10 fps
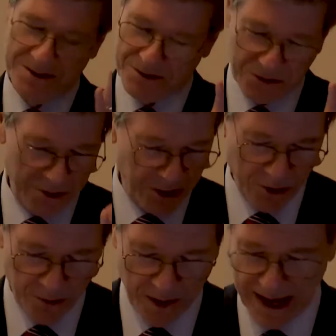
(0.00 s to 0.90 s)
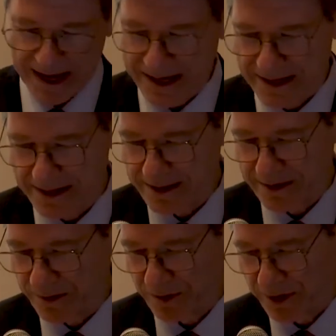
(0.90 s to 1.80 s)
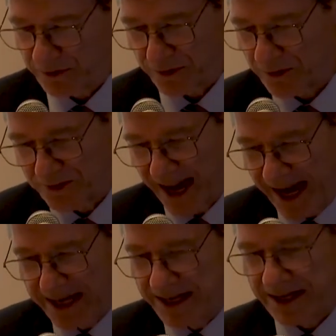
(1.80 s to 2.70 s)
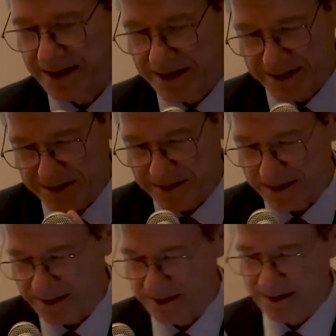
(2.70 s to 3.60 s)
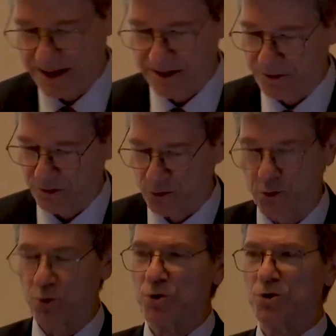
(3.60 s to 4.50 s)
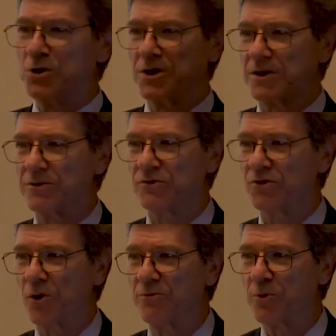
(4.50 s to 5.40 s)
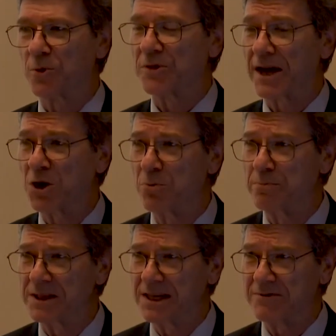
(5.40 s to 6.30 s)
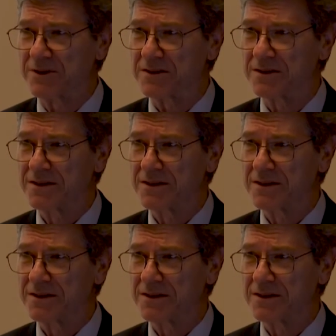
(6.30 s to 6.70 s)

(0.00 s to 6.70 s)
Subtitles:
a society that is cruel and so forth. I don't believe it.